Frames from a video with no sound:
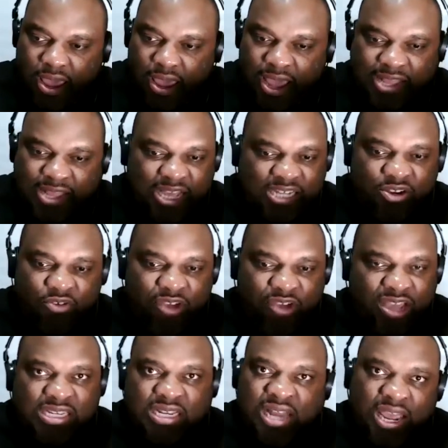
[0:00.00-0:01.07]

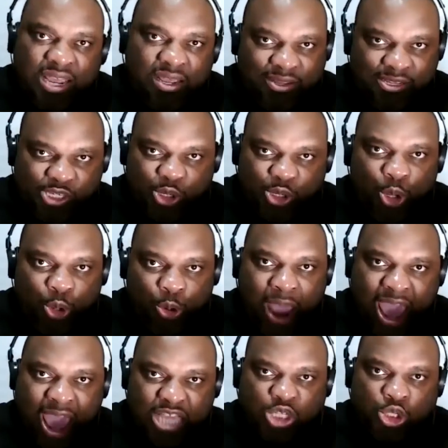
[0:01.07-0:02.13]
resonate until you're
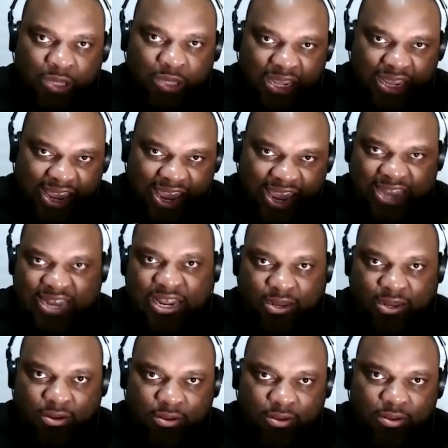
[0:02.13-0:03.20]
actually in it.
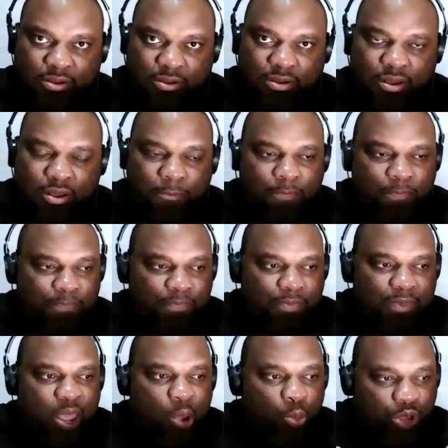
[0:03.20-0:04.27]

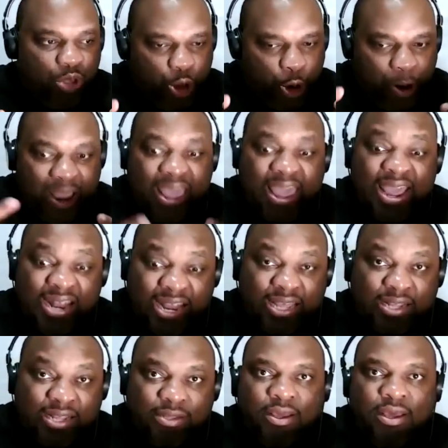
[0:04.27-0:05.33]
And when you're in
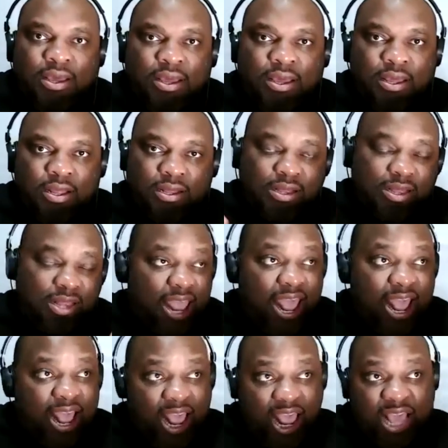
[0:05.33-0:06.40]
it,
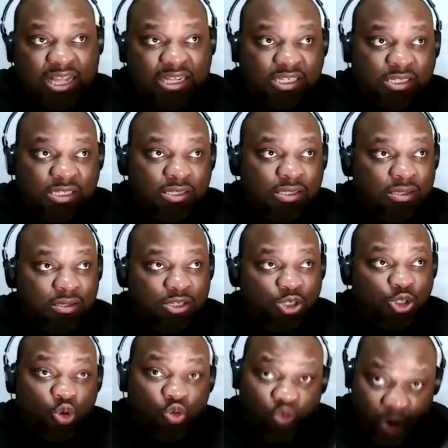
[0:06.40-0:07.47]
it's
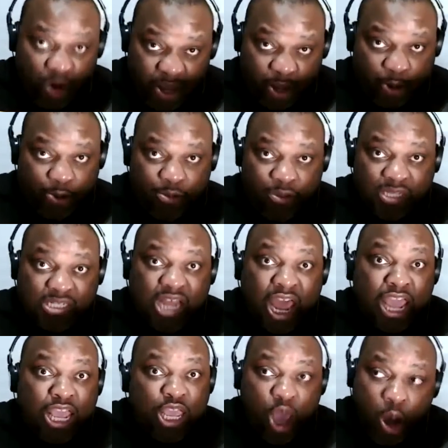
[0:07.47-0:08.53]
surreal. It's
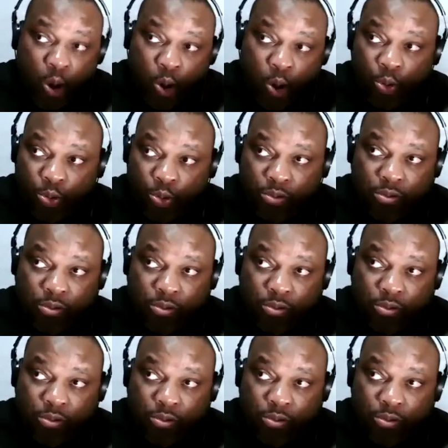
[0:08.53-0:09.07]
like, yo,